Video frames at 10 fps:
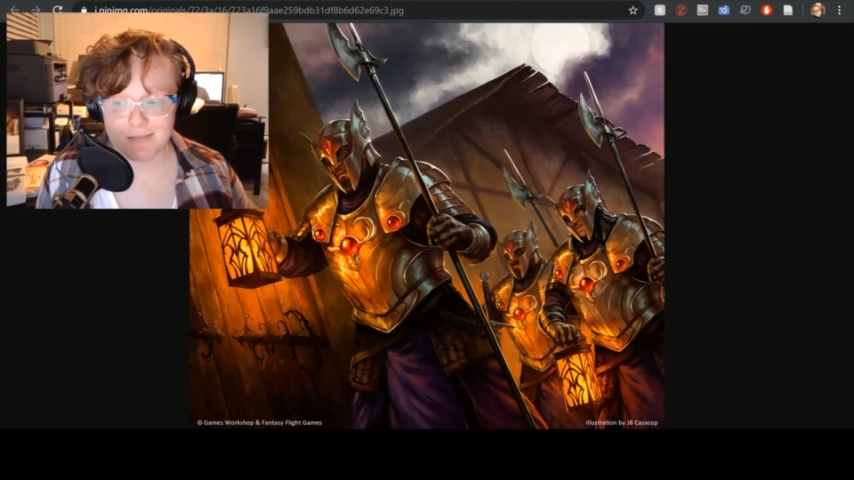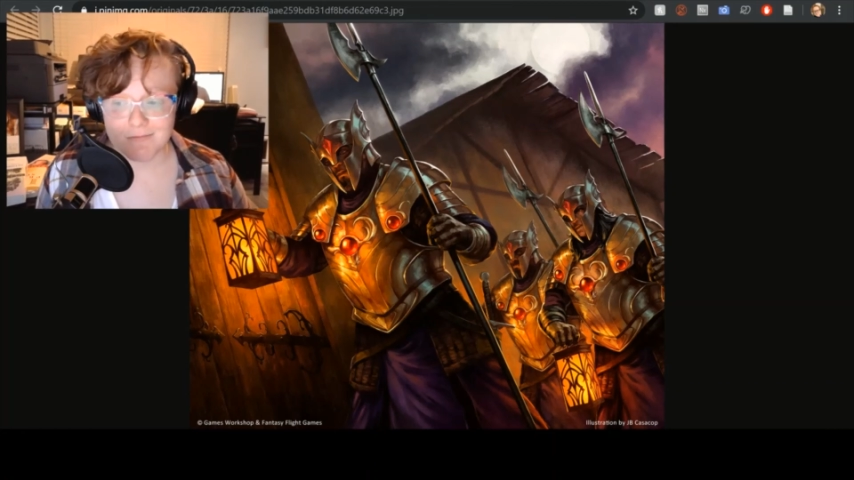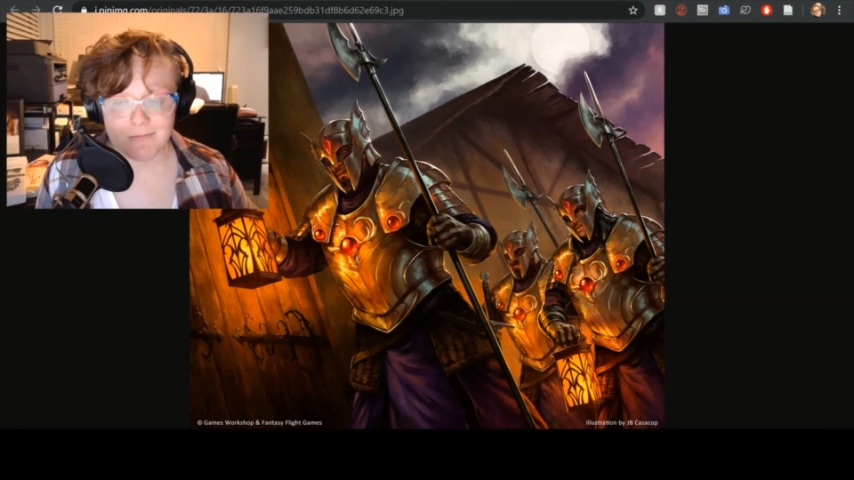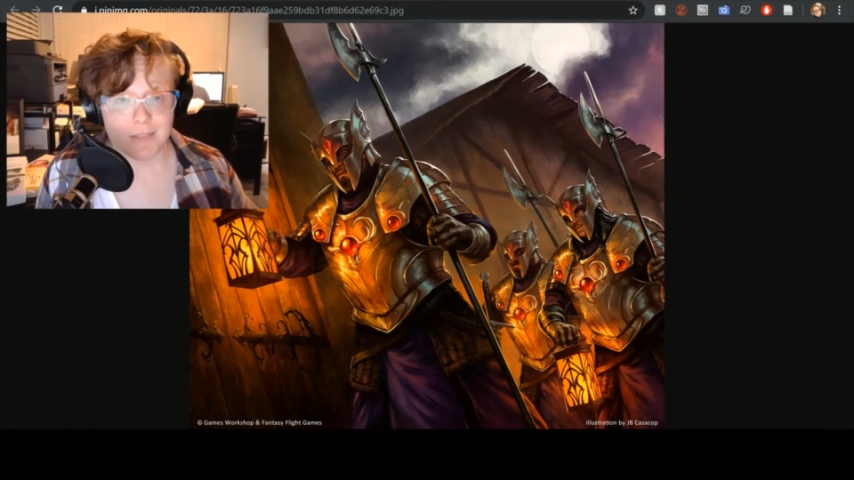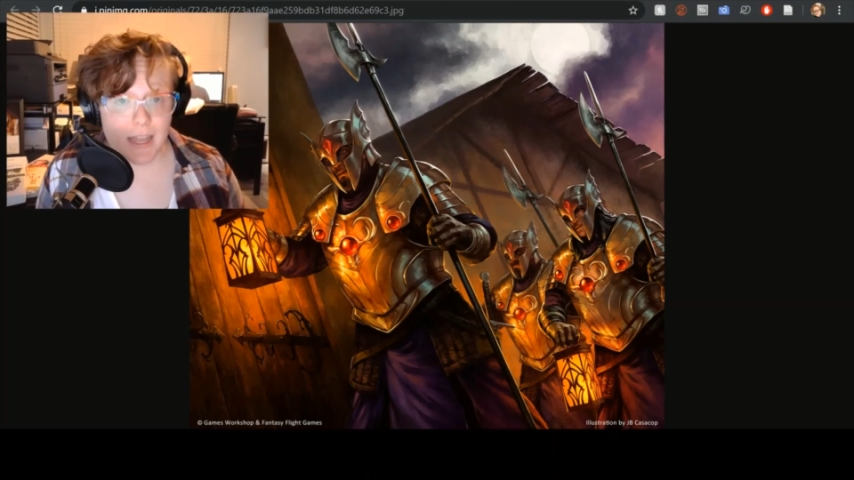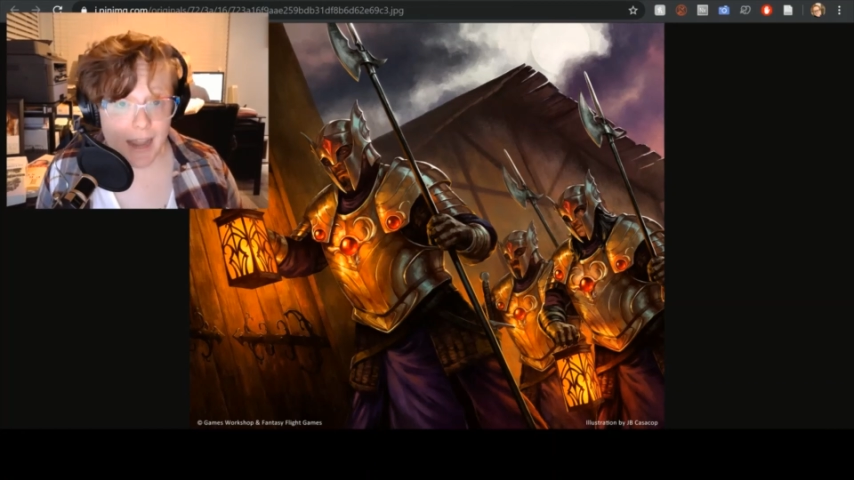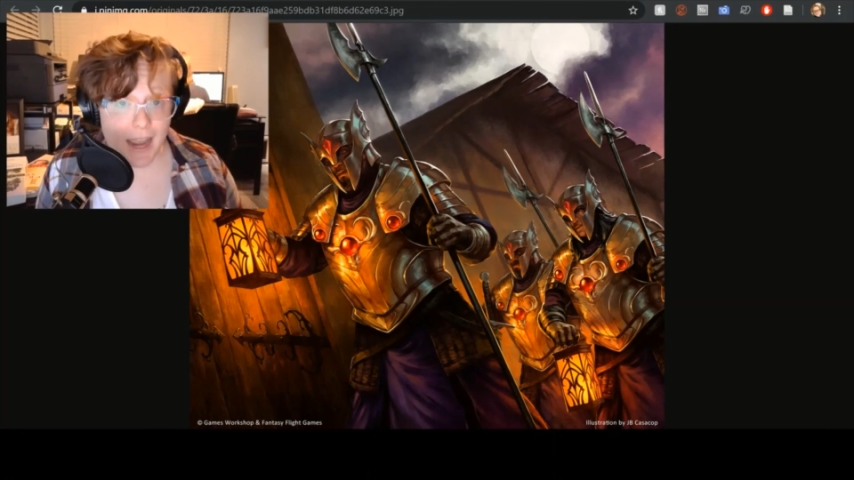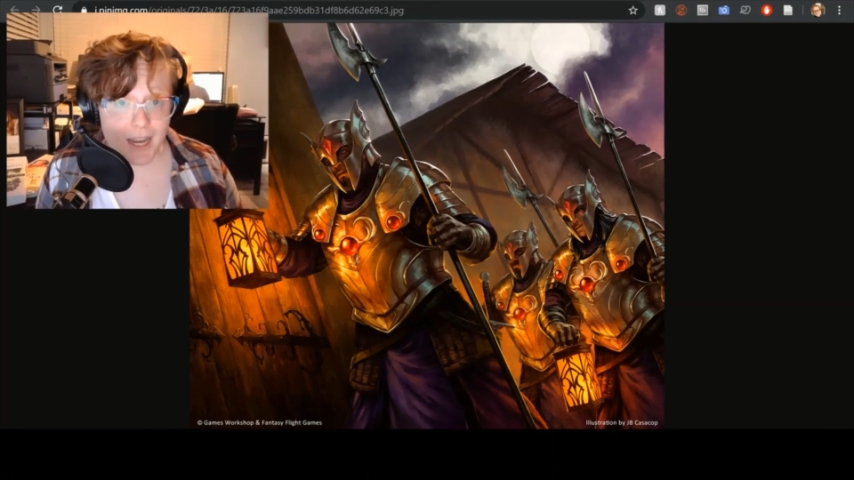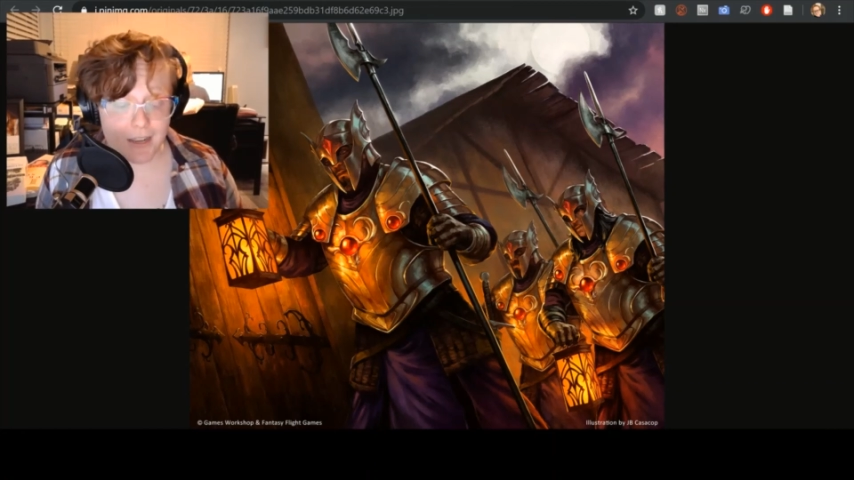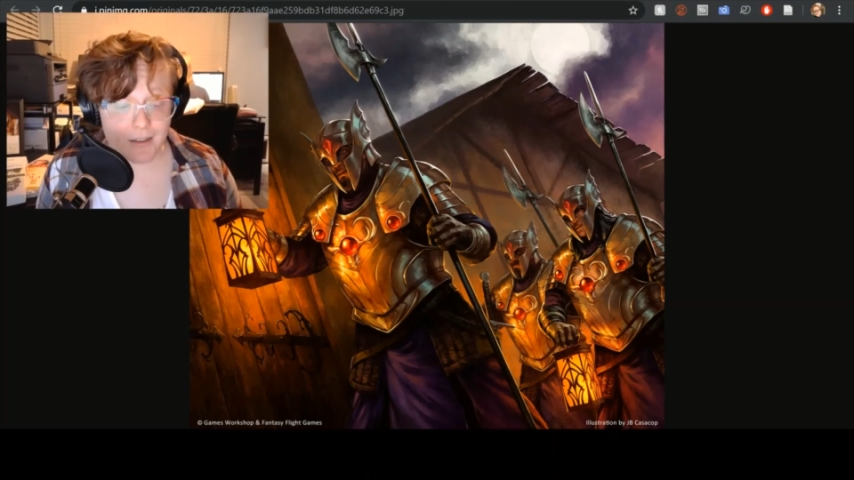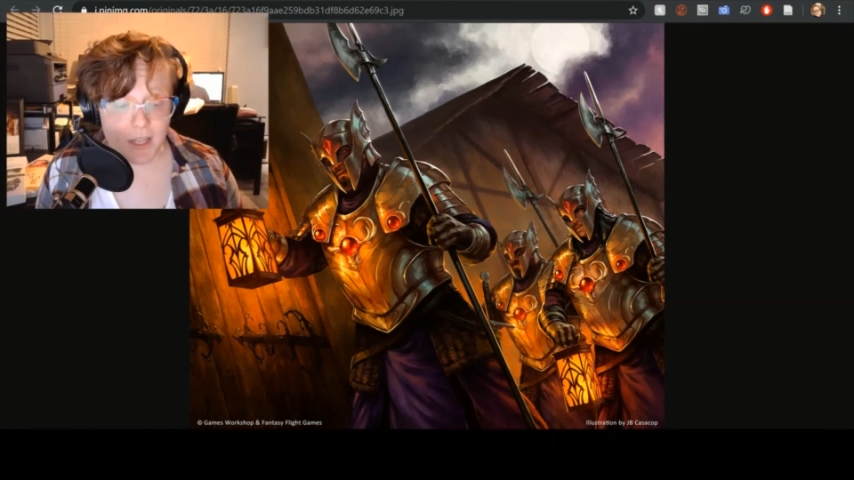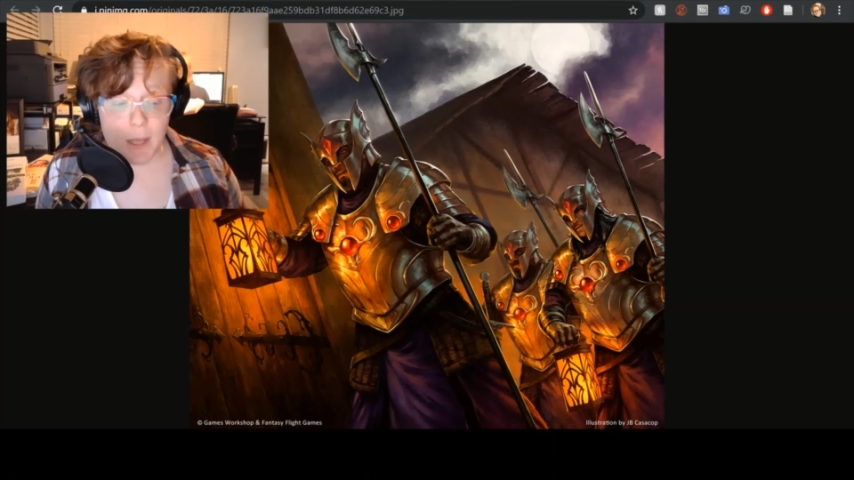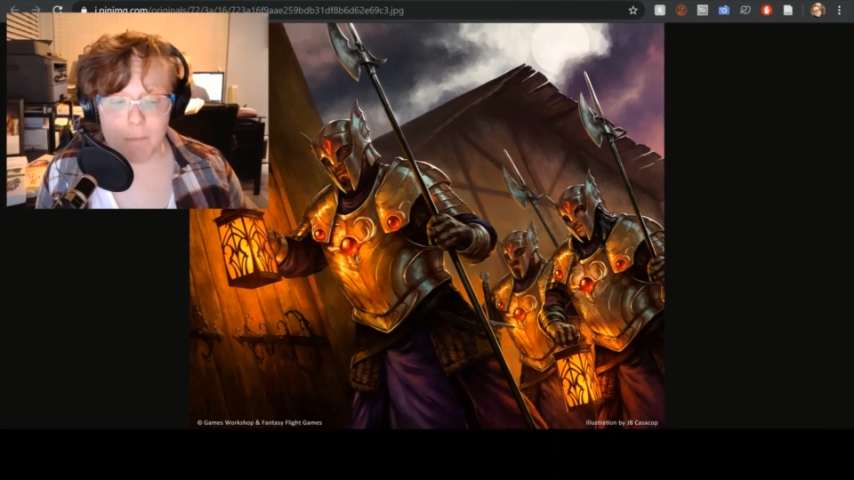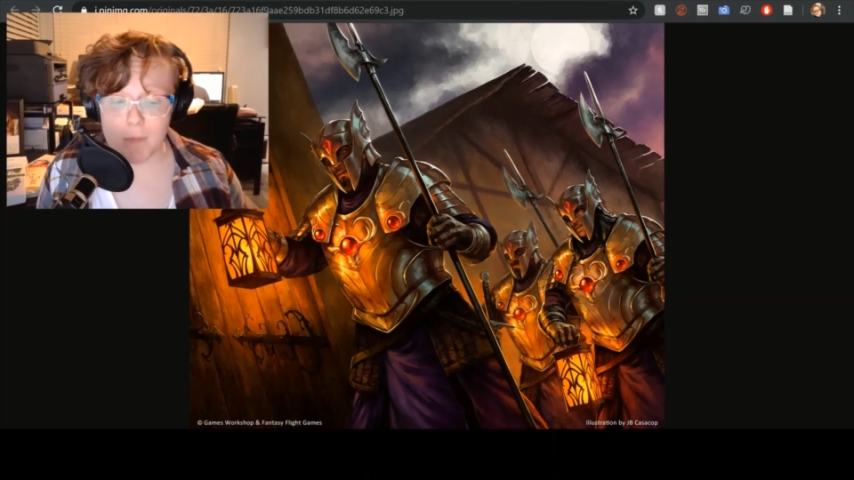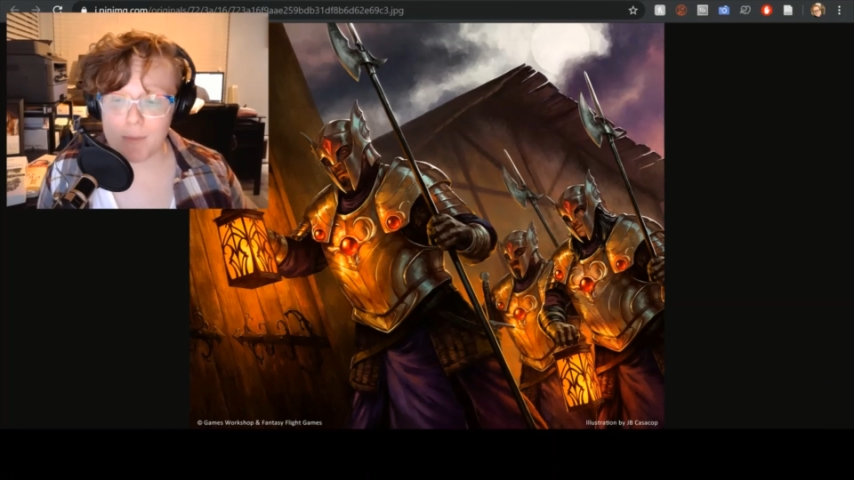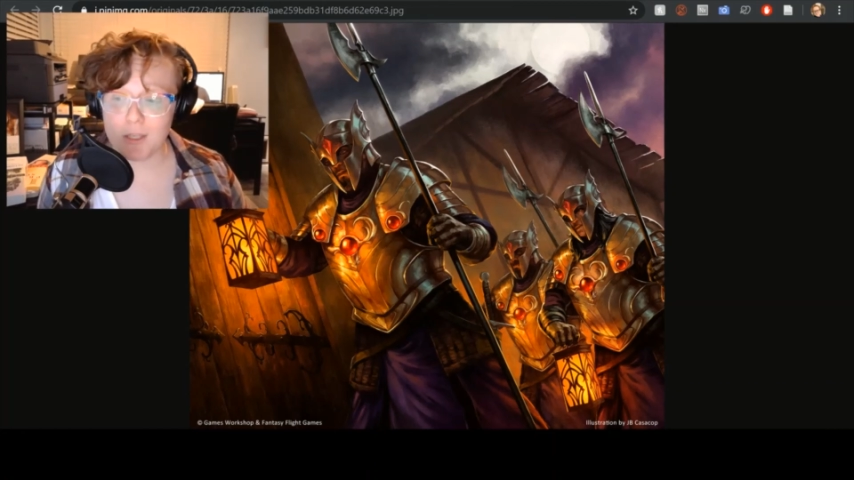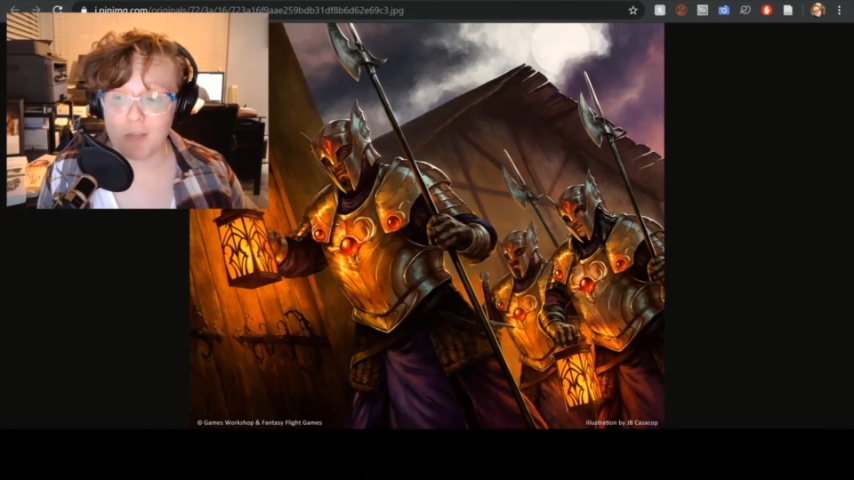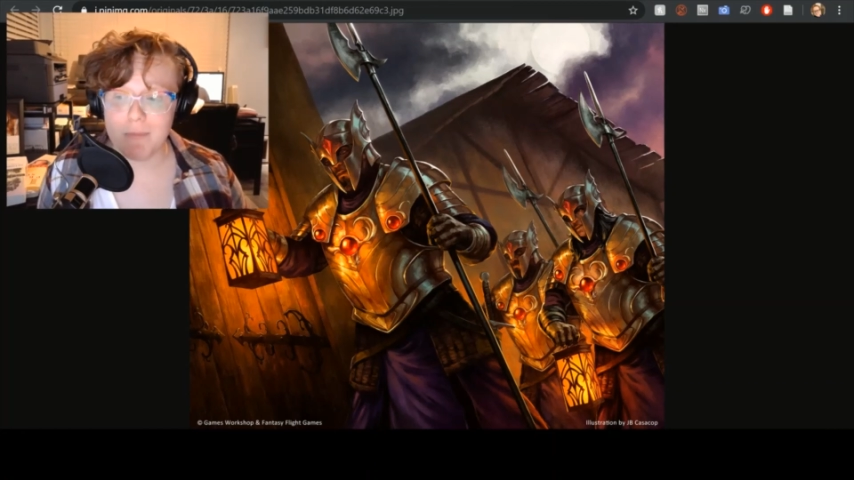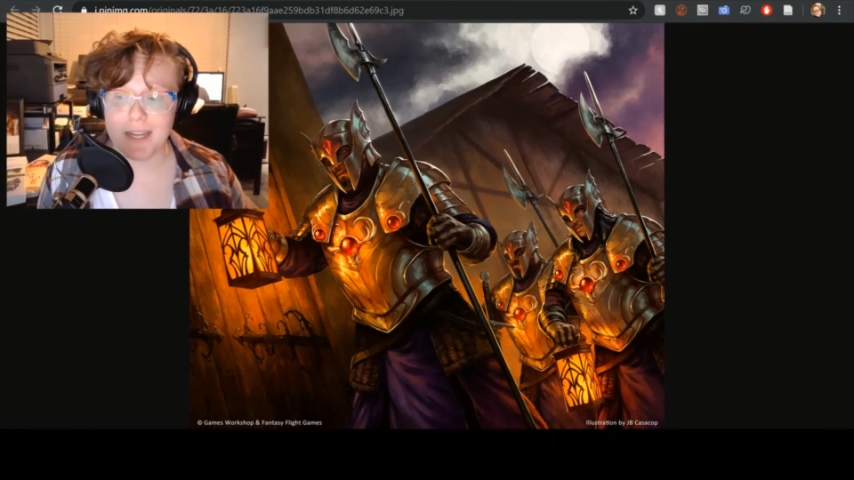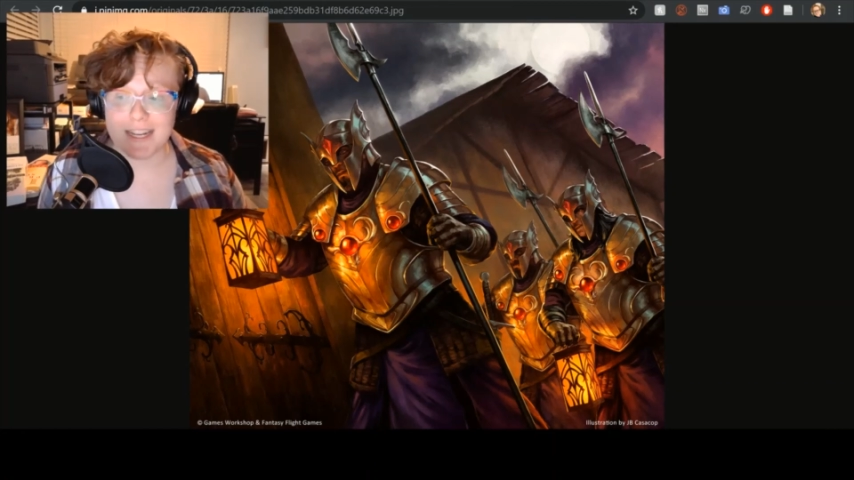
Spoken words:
And hey, maybe you'll meet an